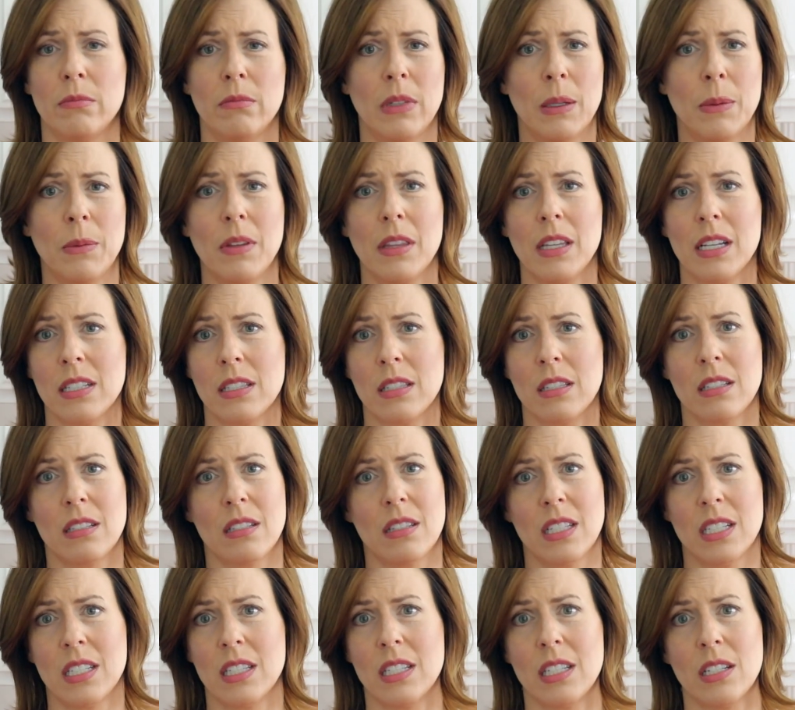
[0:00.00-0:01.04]
Maybe that's
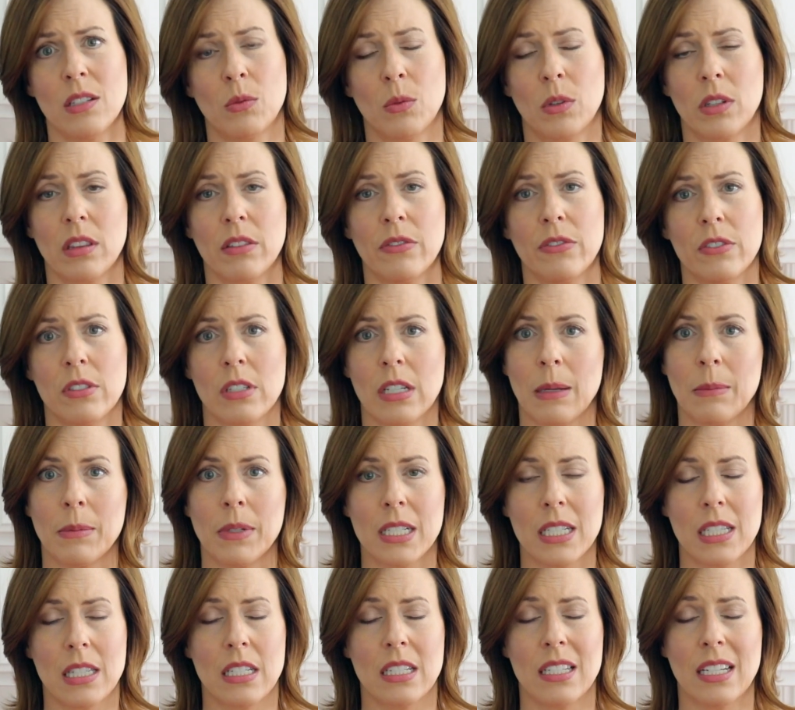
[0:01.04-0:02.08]
this didn't work the full time
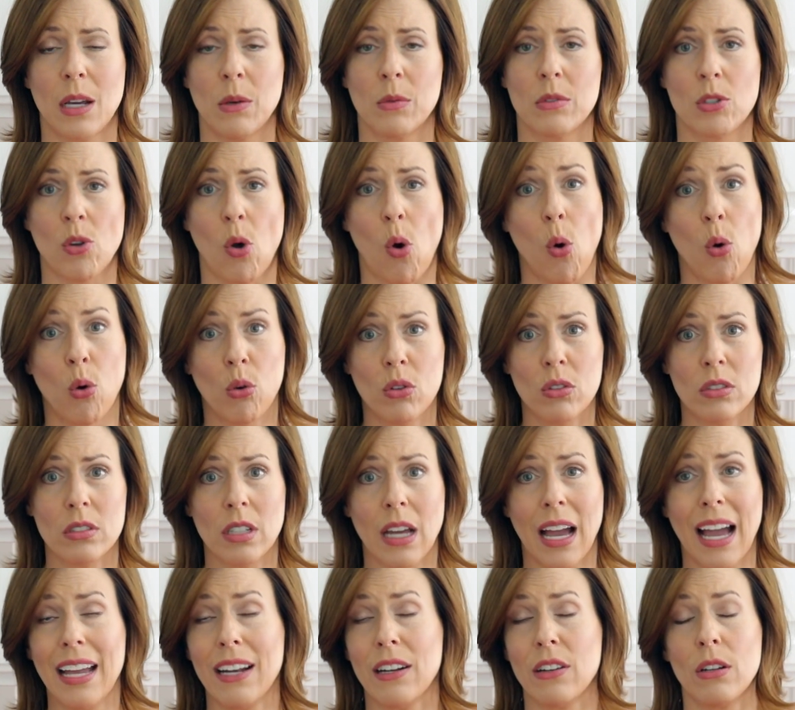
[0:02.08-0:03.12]
because the dye was old.
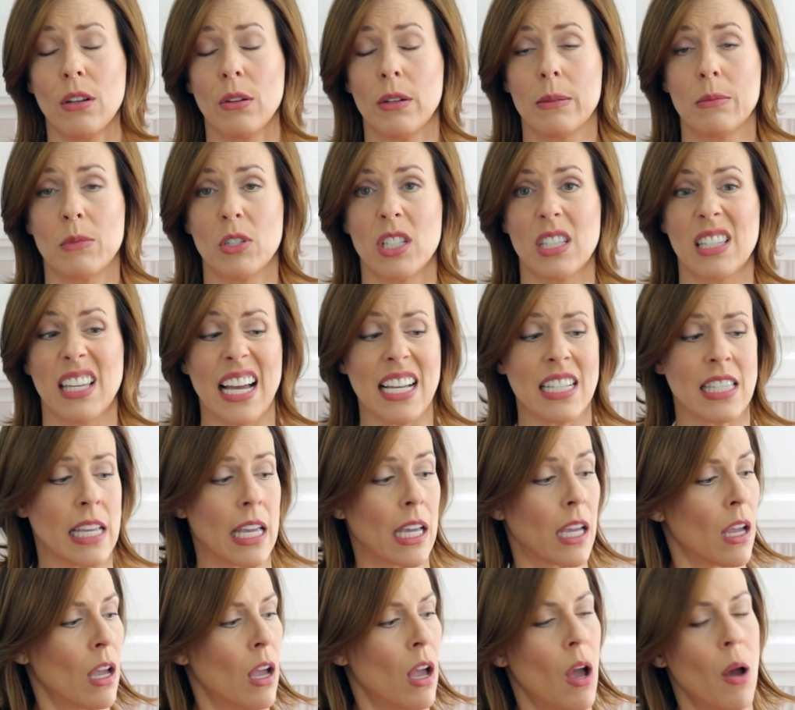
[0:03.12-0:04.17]
I don't know, I'm just
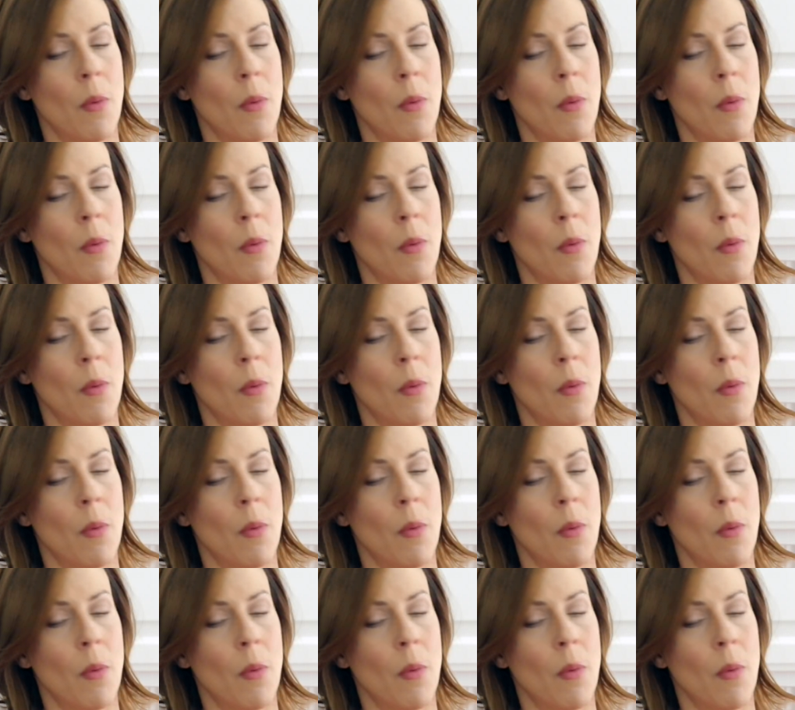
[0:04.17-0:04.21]
guessing.